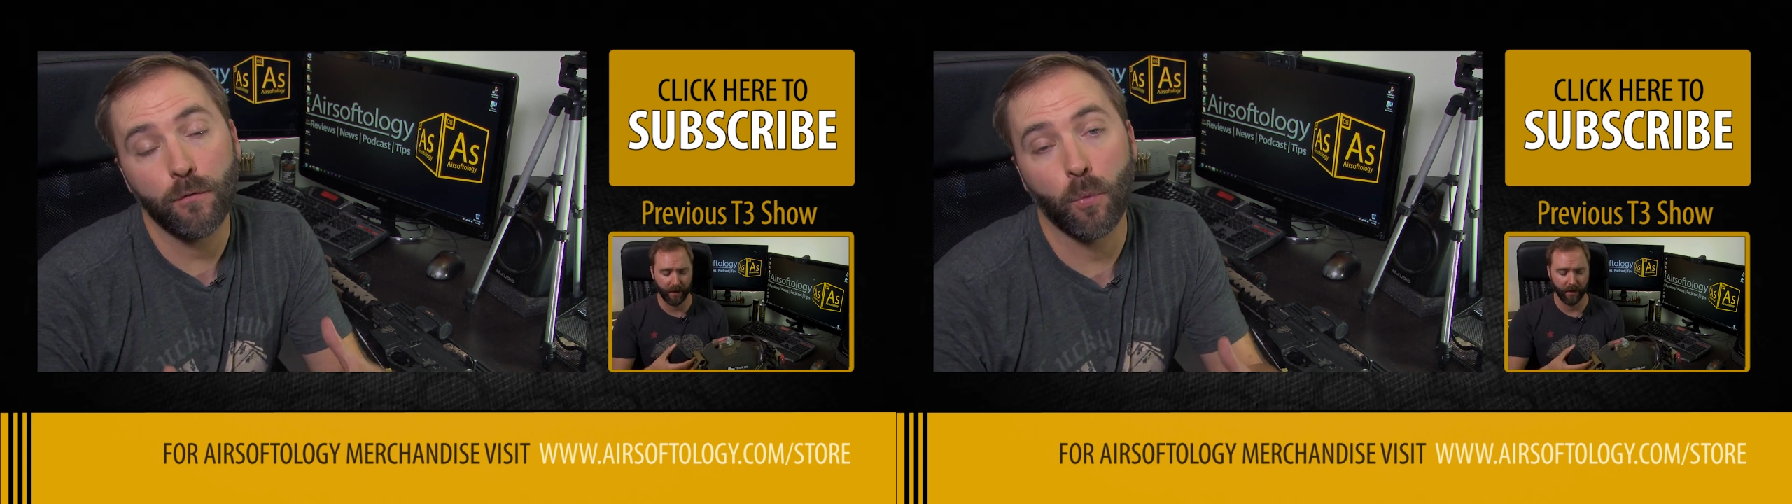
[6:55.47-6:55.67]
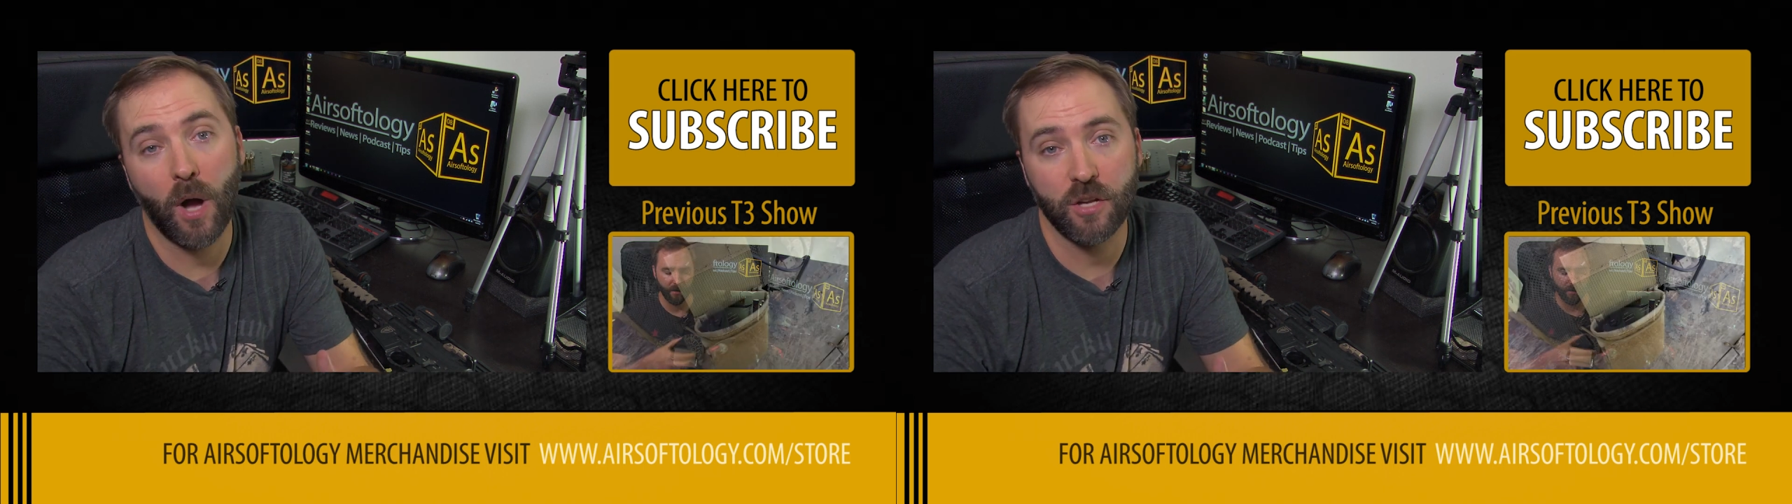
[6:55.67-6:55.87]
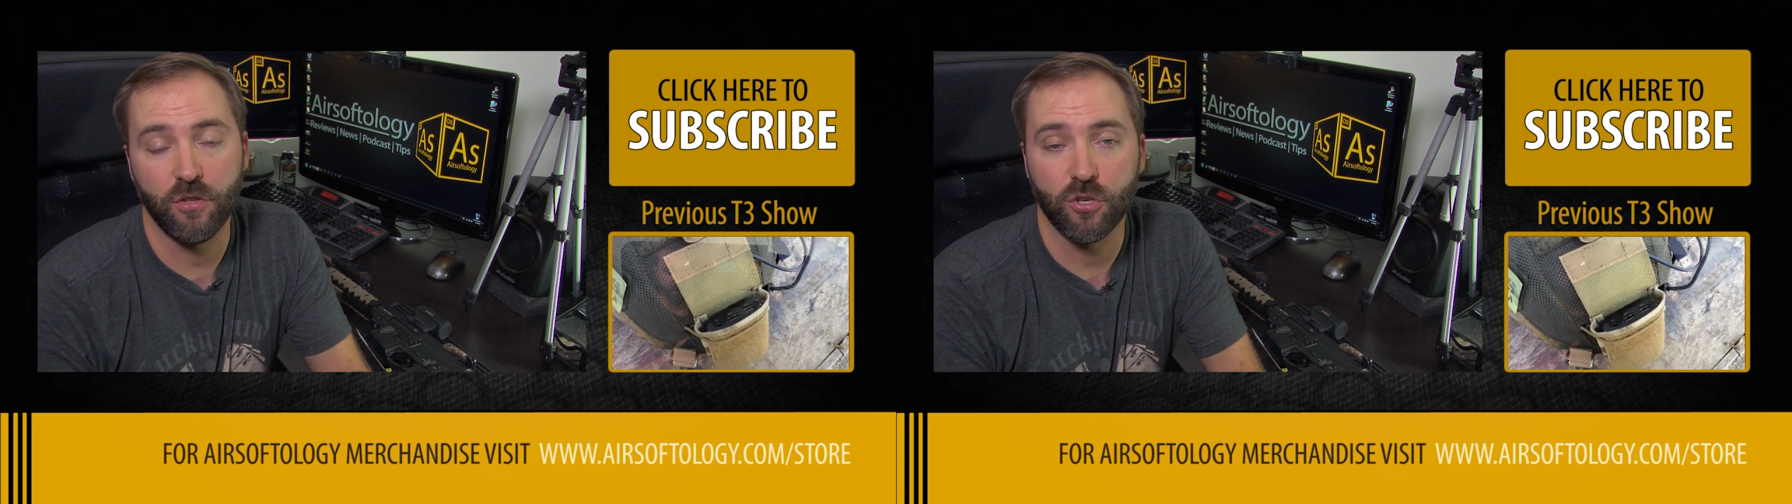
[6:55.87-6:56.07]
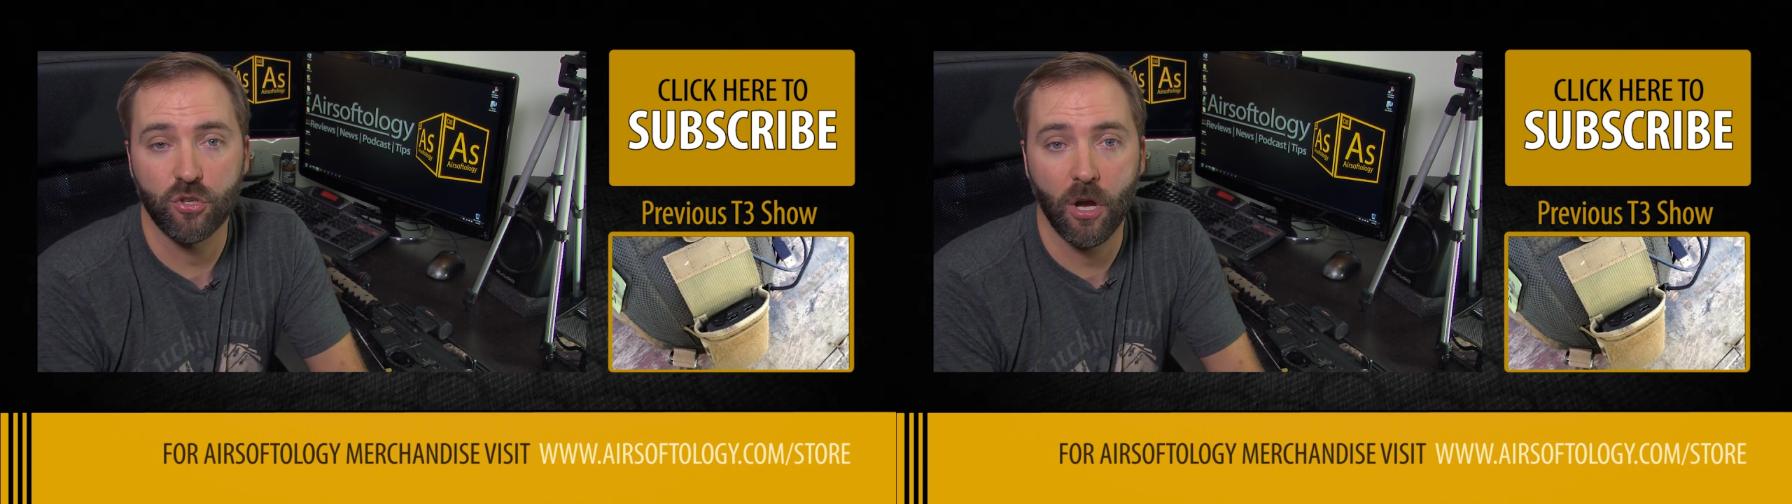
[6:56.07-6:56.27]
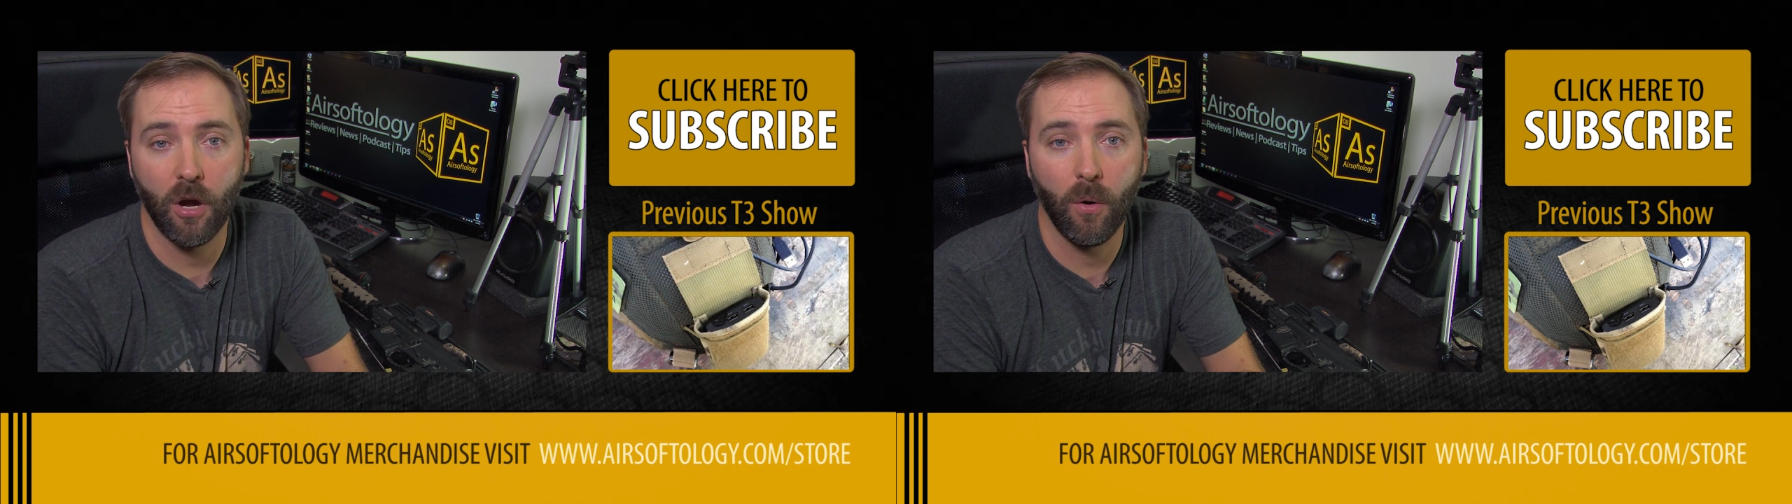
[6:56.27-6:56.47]
you for watching the
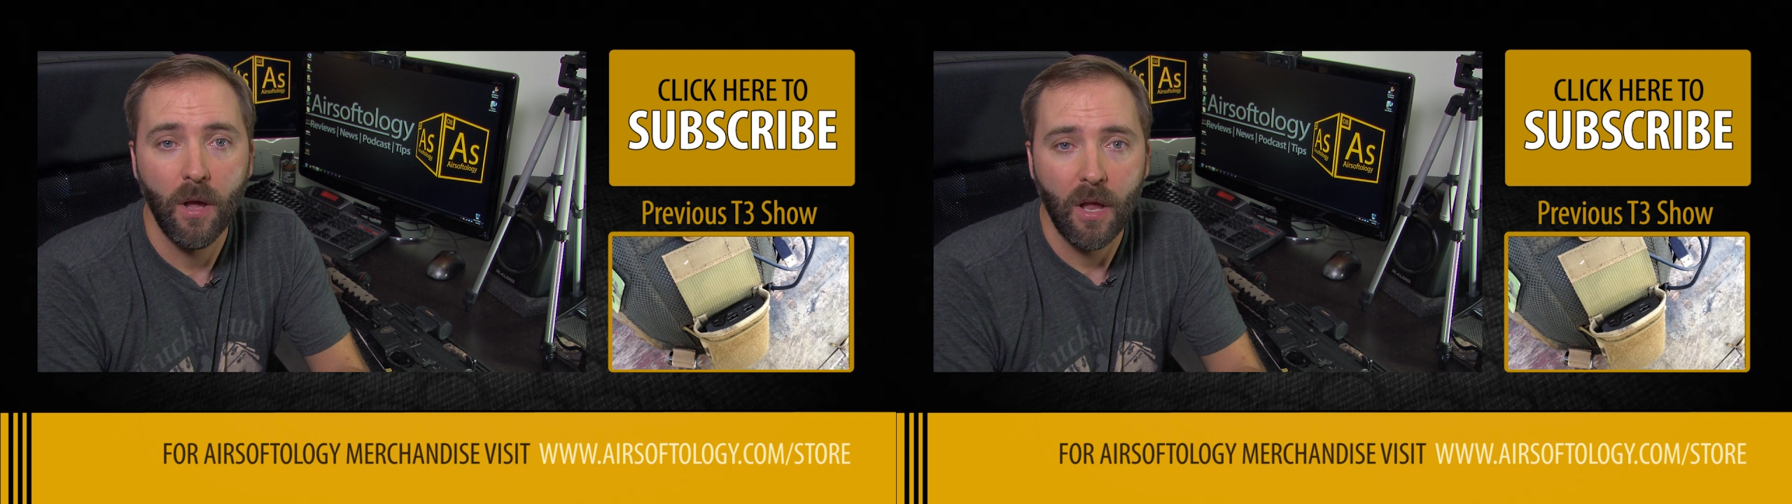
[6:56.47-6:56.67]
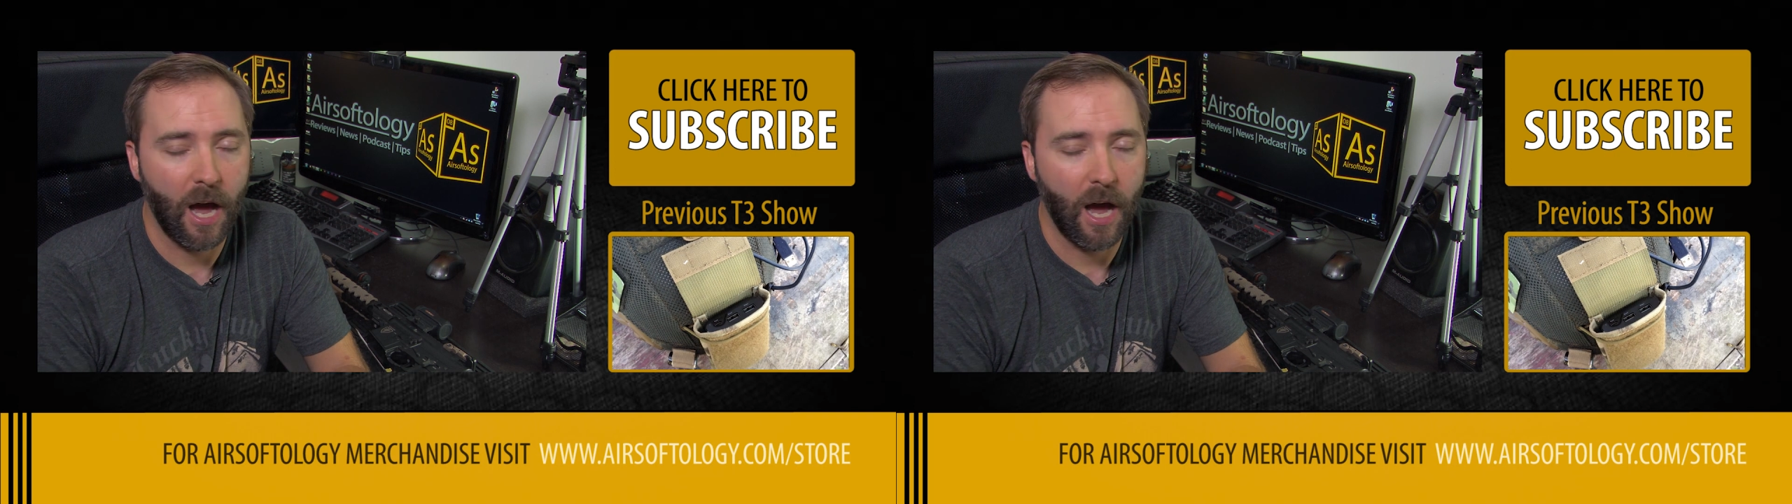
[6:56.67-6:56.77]
show.